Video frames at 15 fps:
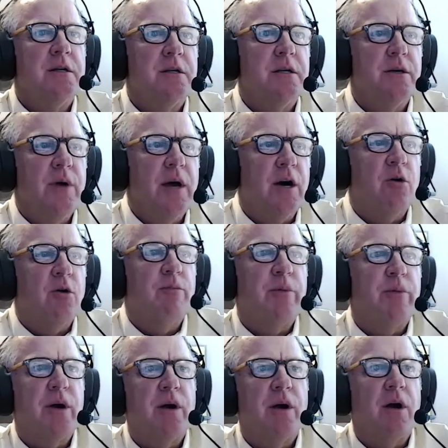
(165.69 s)
to
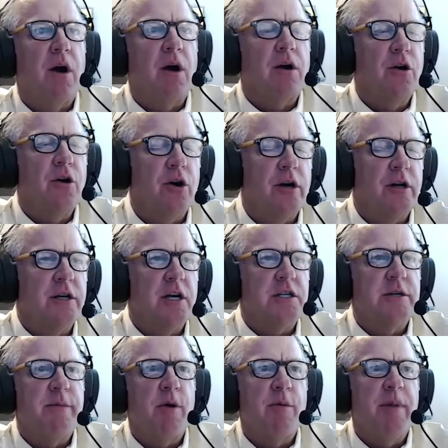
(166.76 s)
help our current
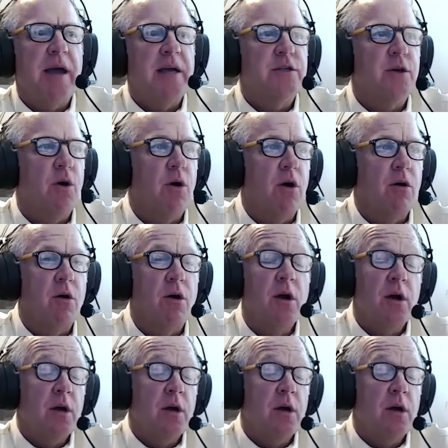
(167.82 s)
customer base, our